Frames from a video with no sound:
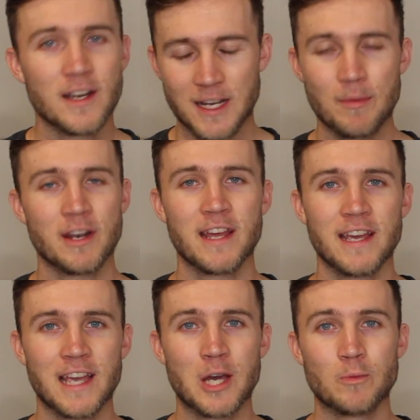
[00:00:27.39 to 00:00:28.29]
come on and
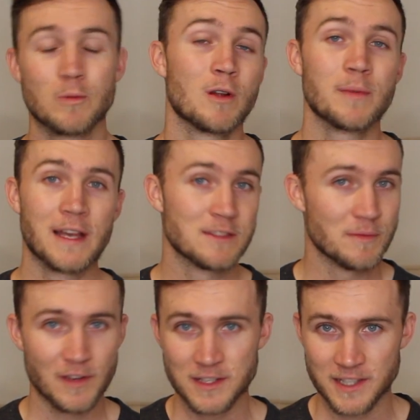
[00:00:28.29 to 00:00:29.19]
hang out. We'll probably have some
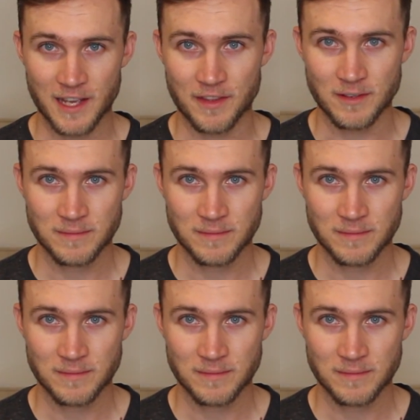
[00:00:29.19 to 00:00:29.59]
fun together.